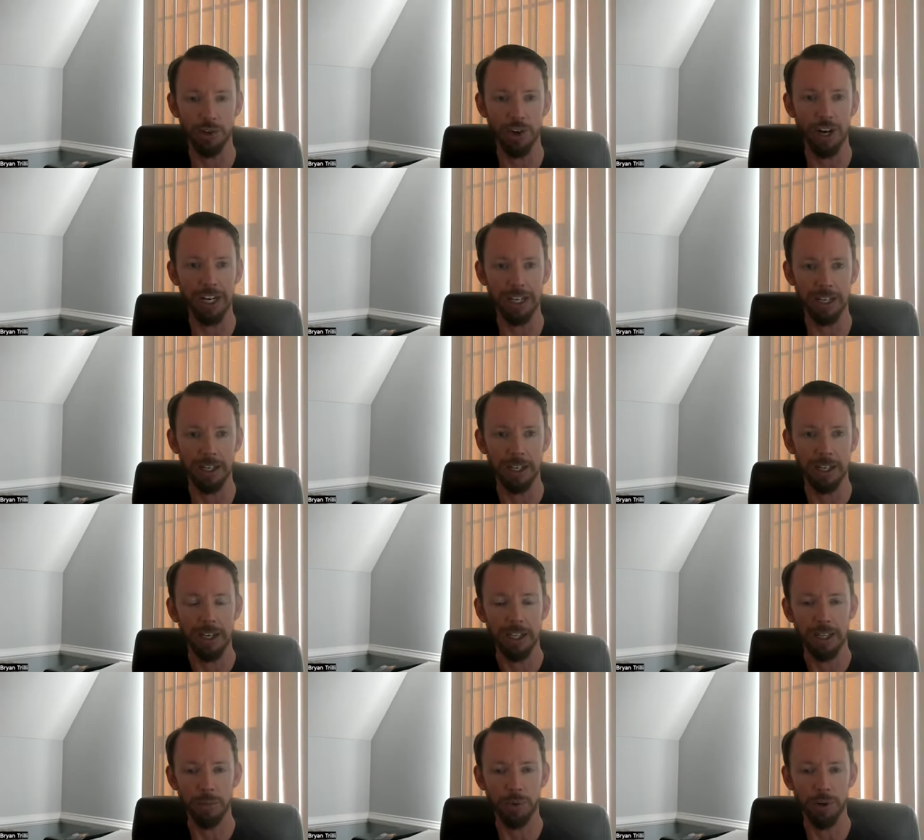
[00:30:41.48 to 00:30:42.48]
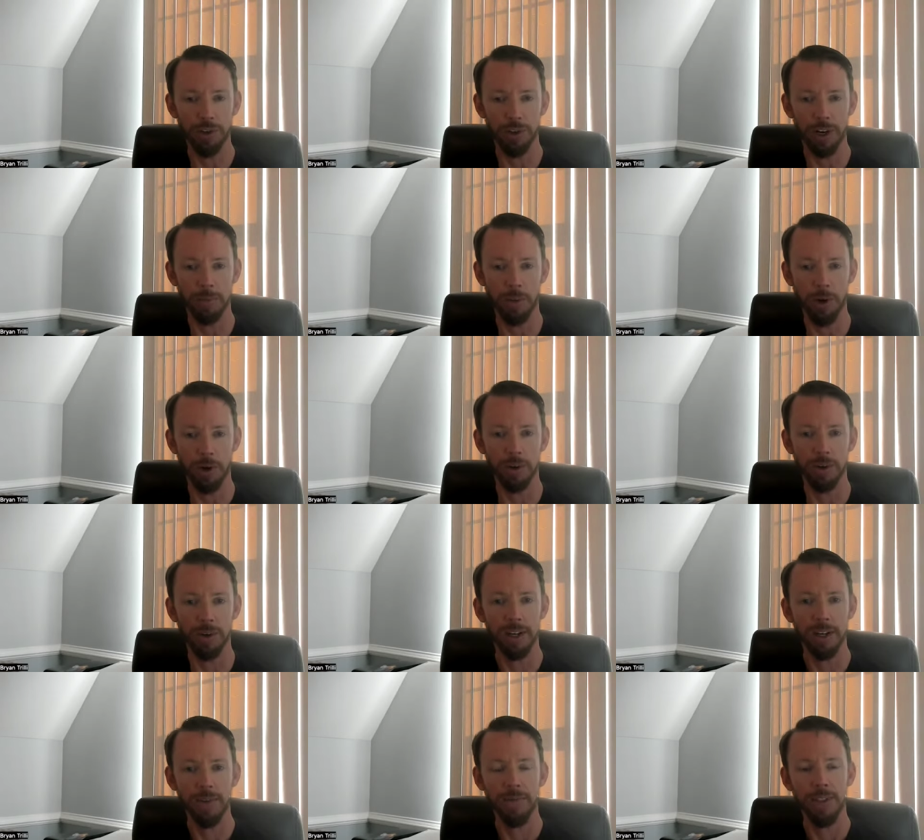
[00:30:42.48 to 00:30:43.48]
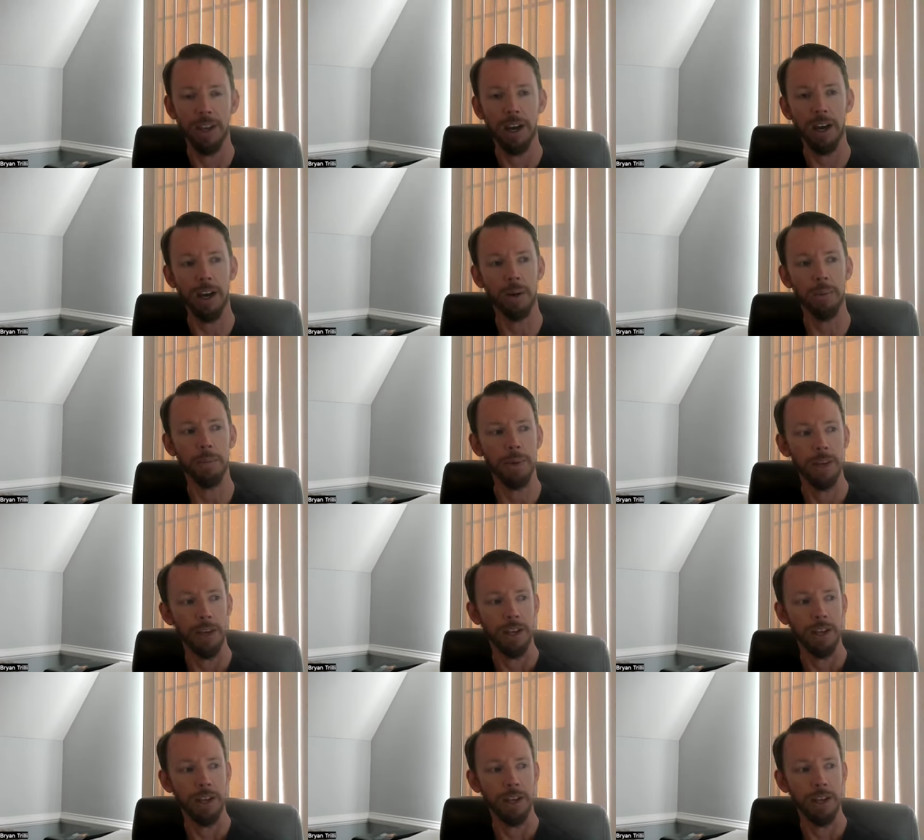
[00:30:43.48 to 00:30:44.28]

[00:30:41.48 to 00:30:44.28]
training, the pre-trained model? Um,